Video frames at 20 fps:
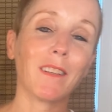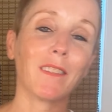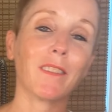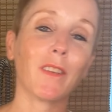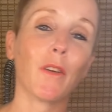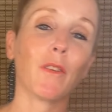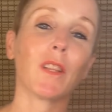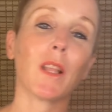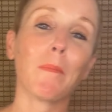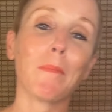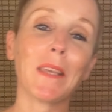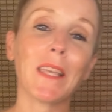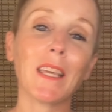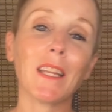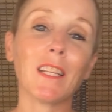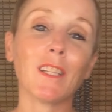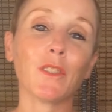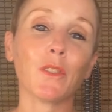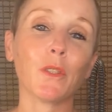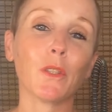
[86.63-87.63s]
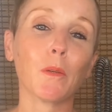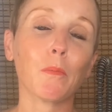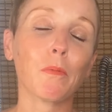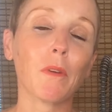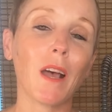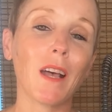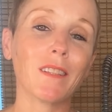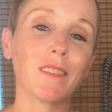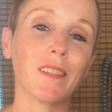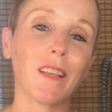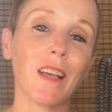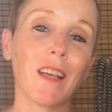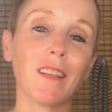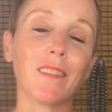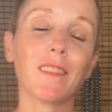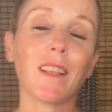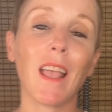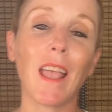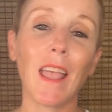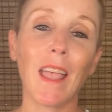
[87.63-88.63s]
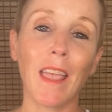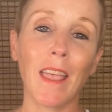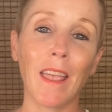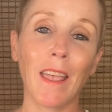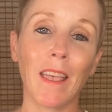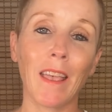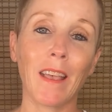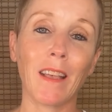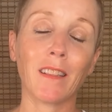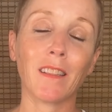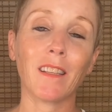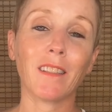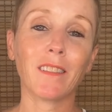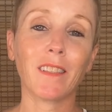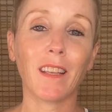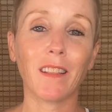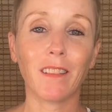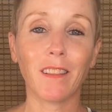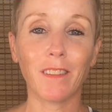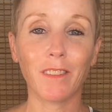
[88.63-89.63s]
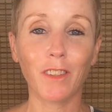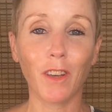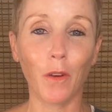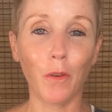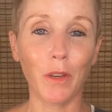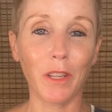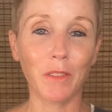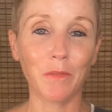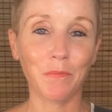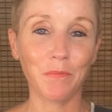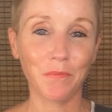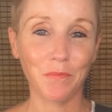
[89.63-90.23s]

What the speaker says: So let me get into the process and let's get these going.